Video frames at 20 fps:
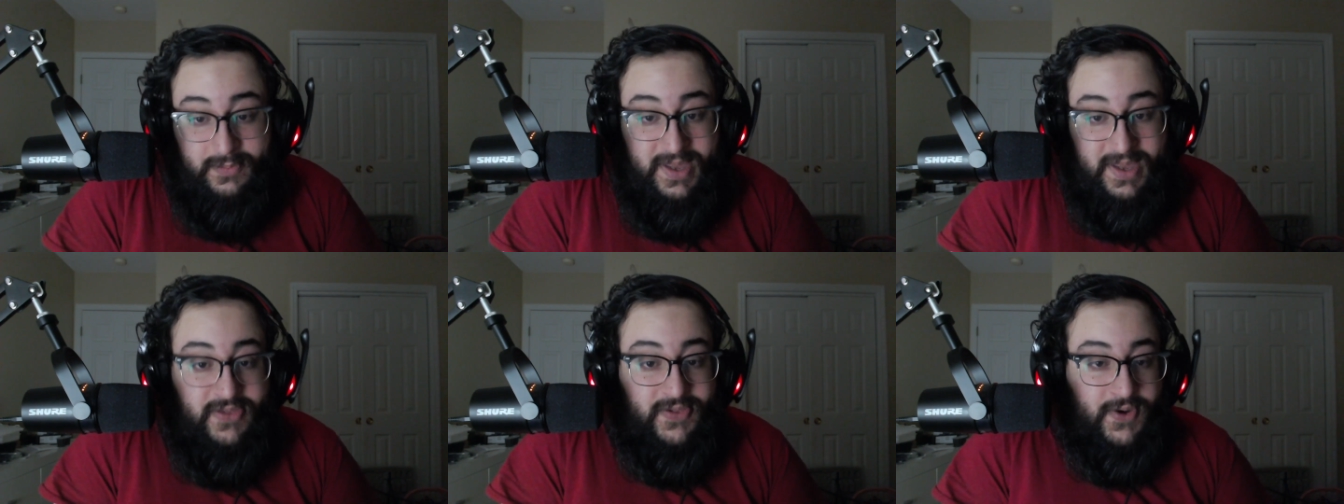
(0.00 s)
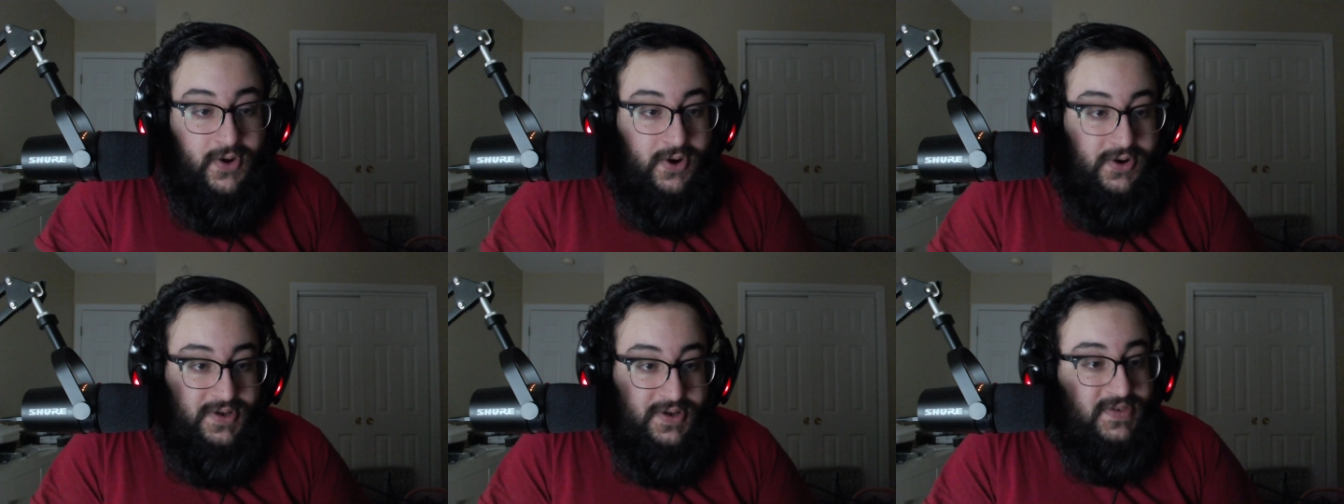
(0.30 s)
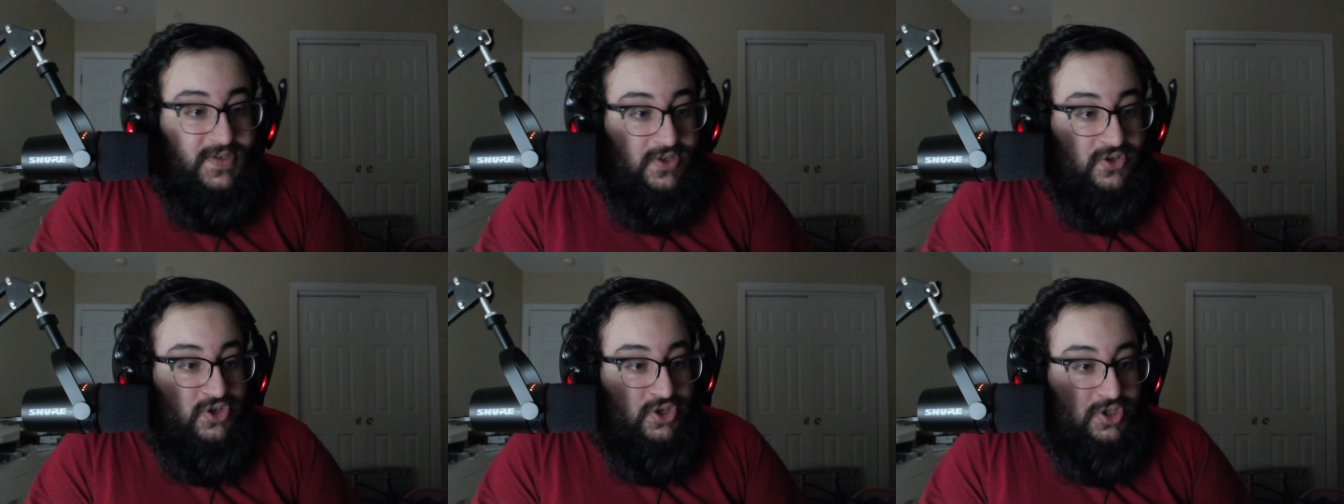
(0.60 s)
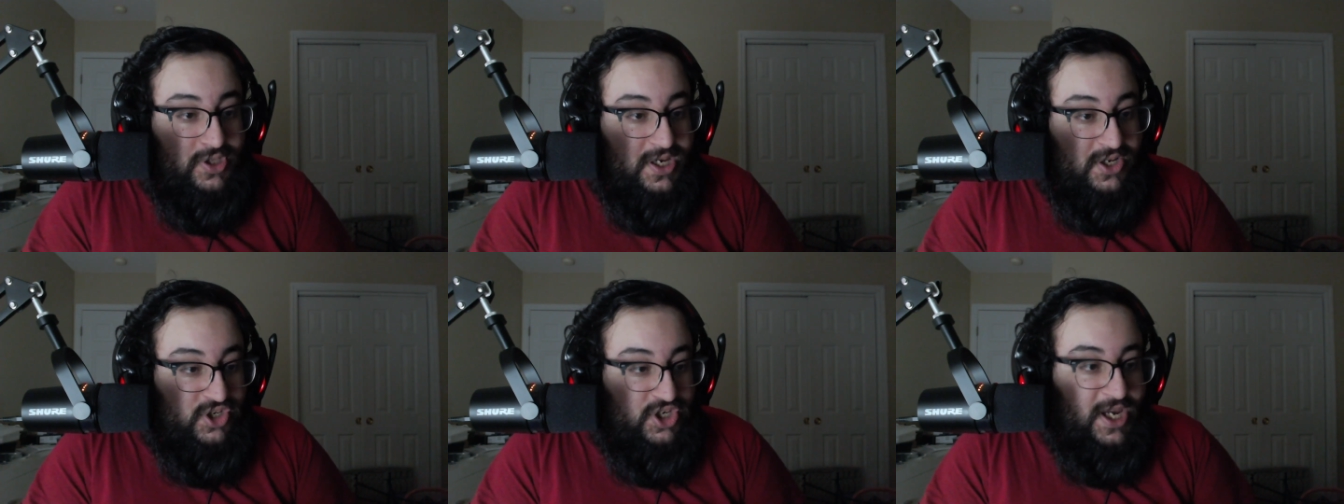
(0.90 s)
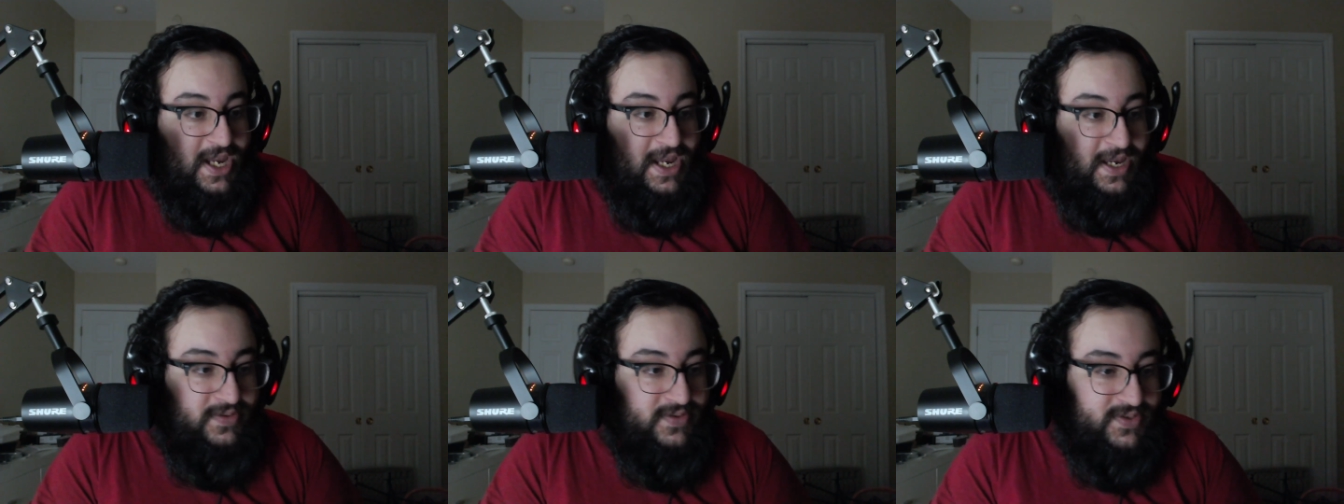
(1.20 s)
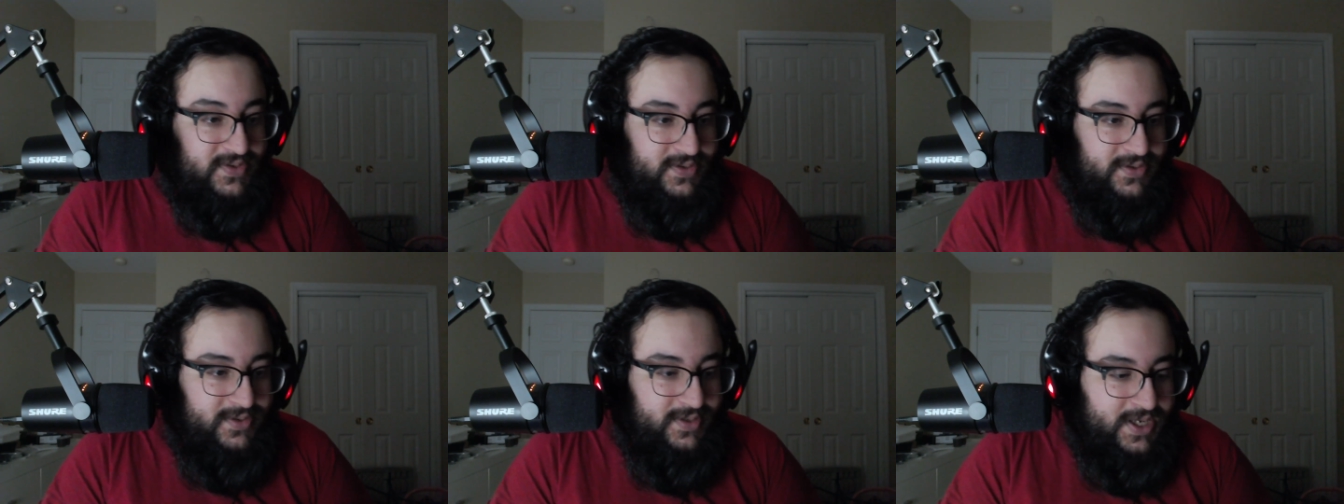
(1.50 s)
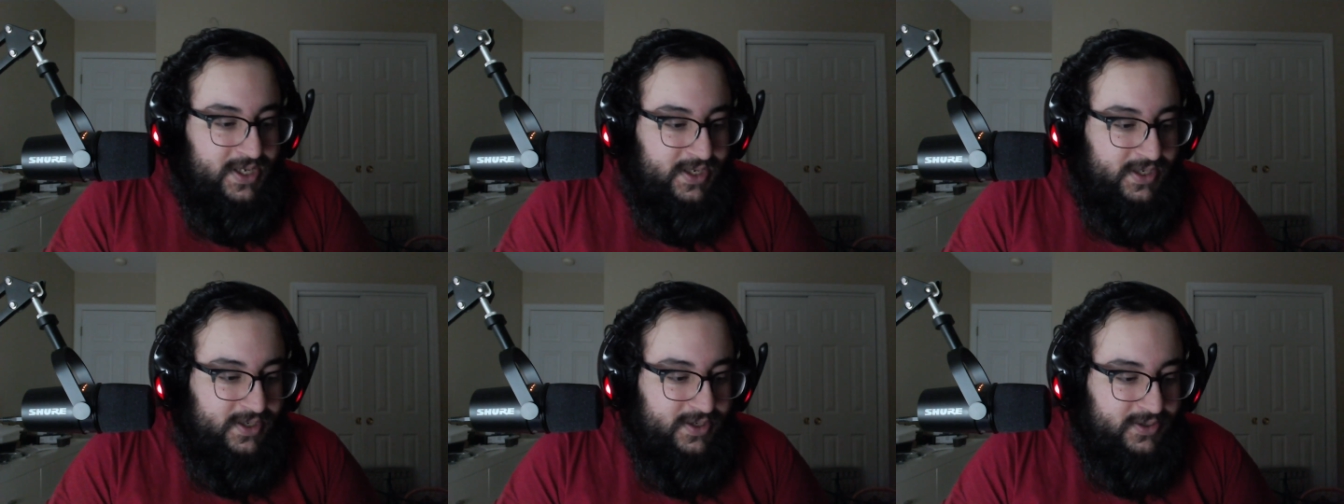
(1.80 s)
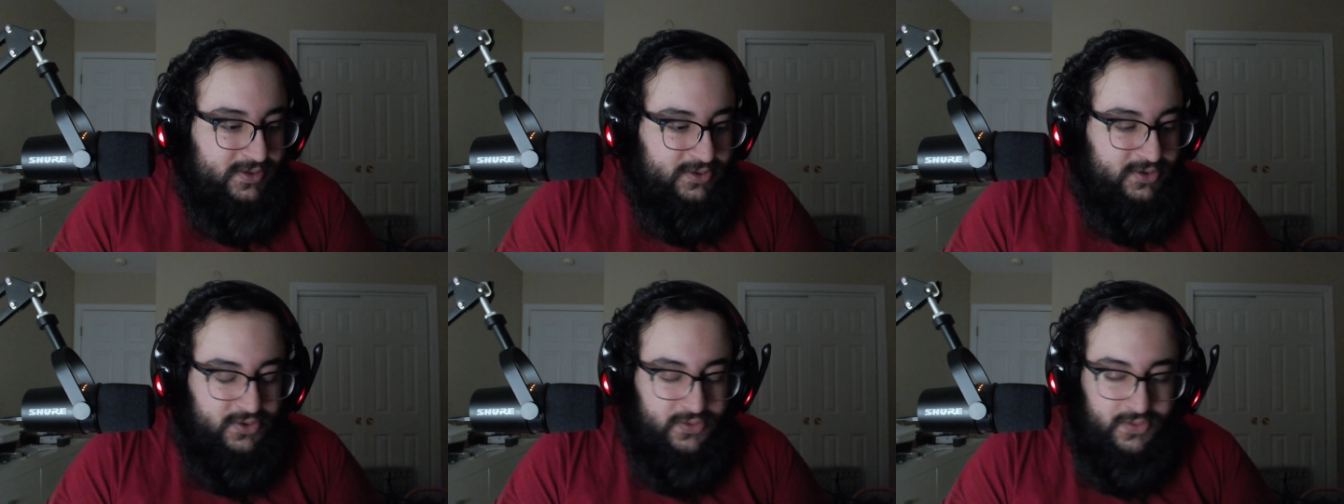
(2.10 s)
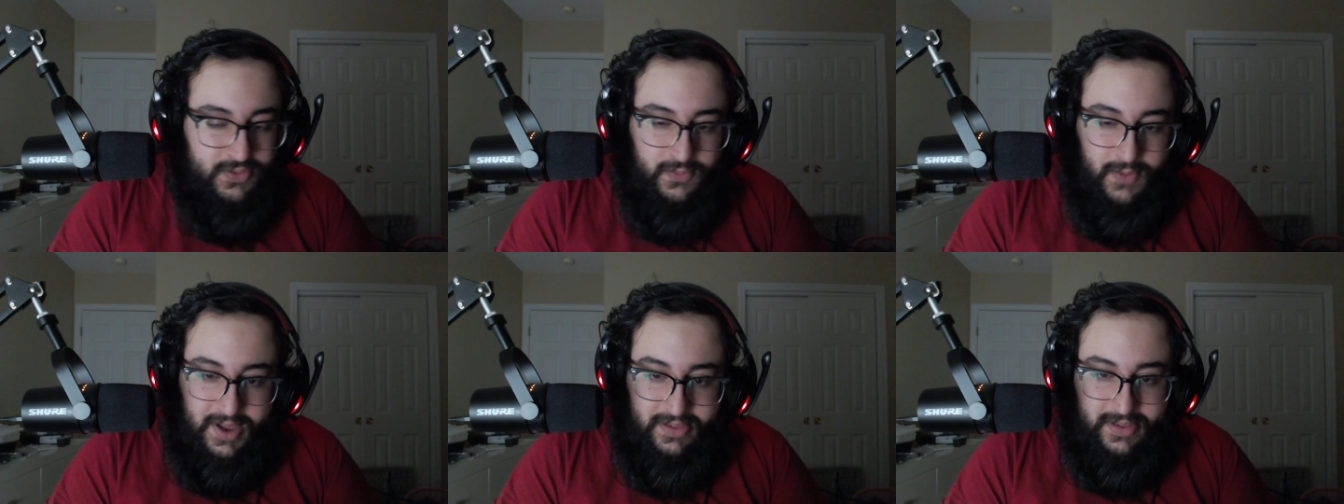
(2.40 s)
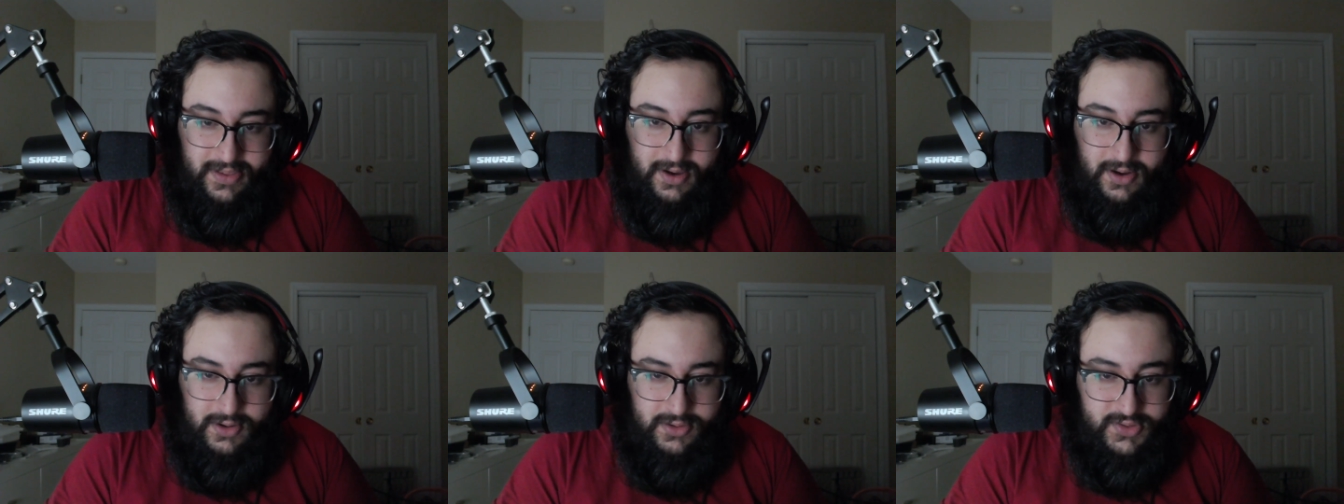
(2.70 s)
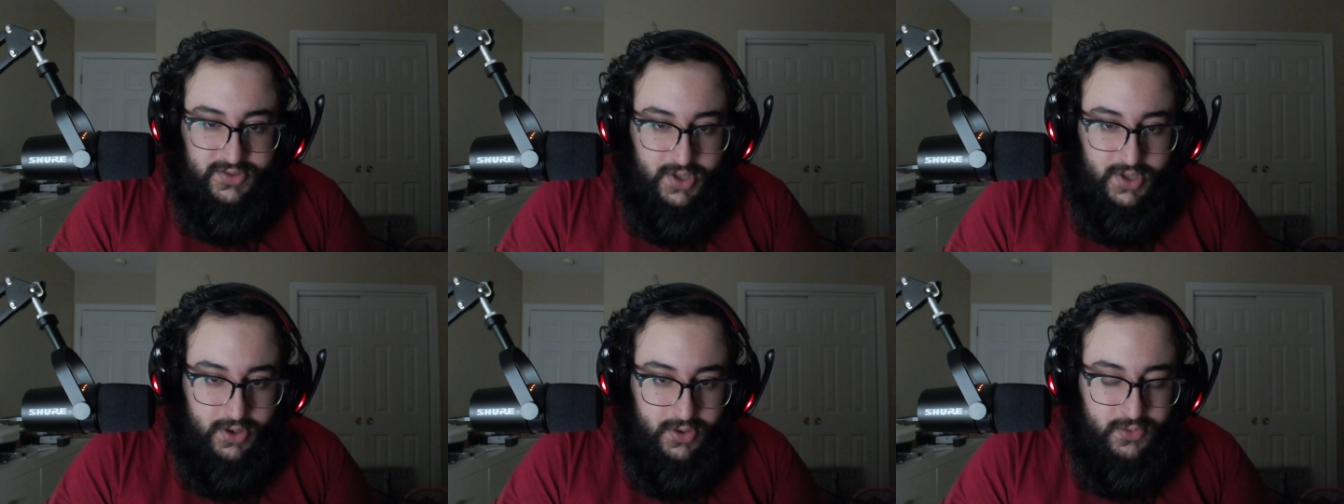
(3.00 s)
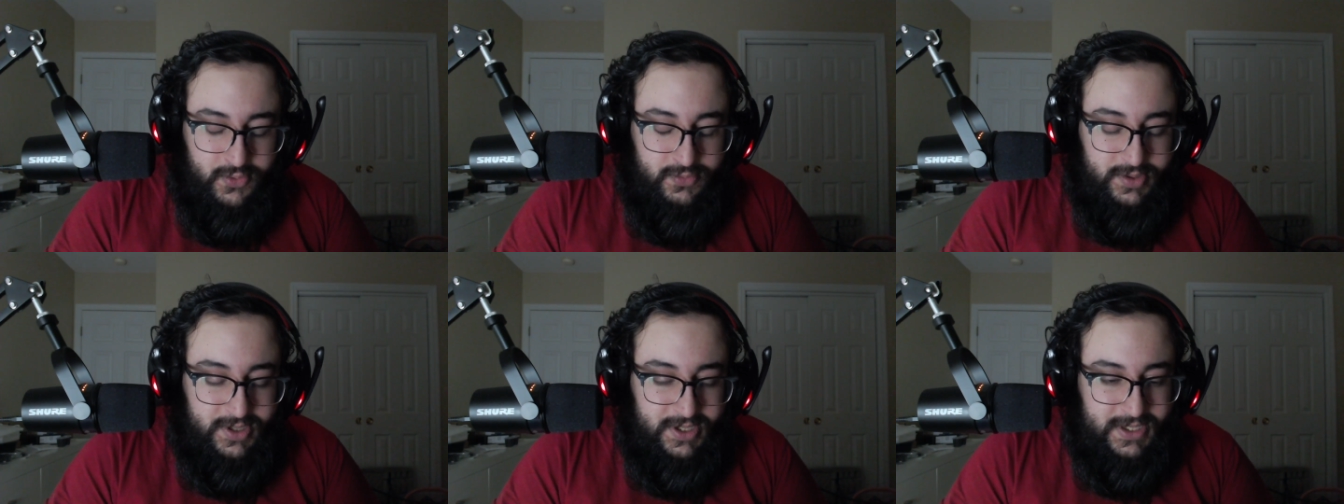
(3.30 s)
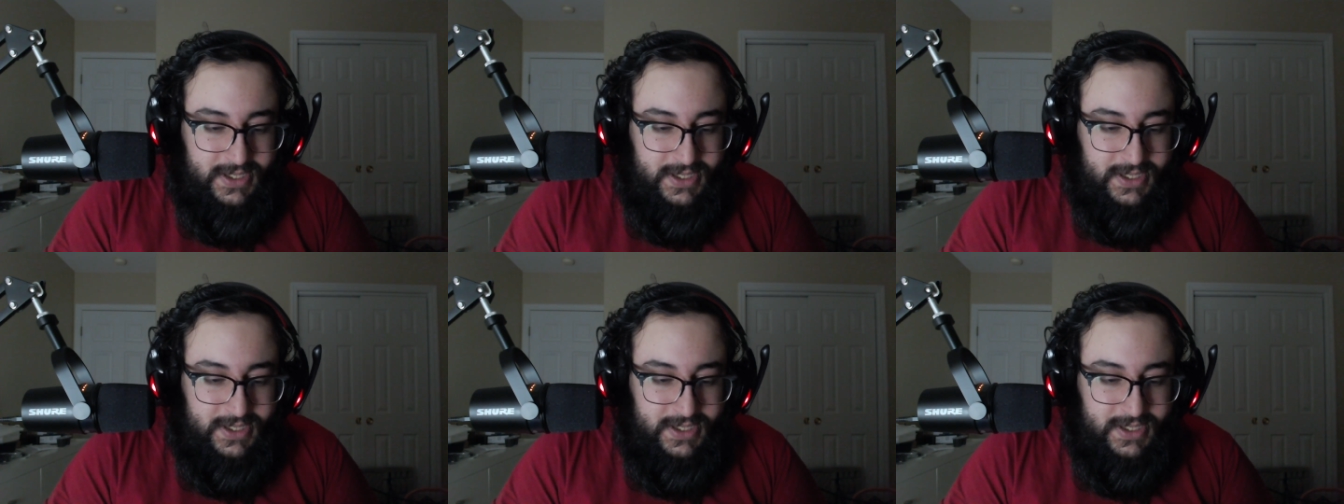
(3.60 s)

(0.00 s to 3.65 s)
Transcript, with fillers: Mithyard essentially a chance to do the right thing on his own.